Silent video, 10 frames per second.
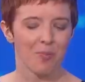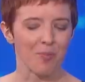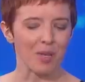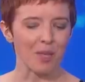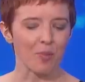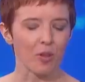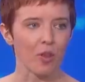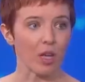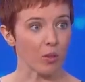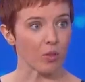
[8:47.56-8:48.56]
Me,
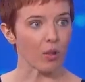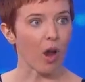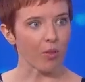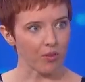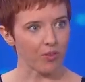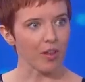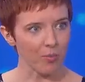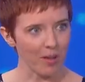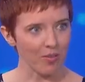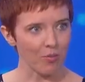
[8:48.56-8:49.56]
like the, the
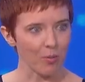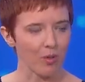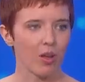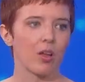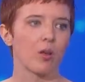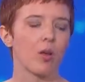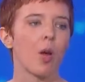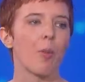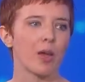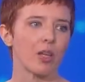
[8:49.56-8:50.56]
segment? From yeah, are
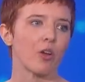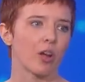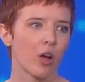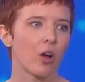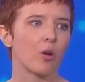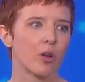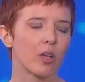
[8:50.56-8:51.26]
about a year ago.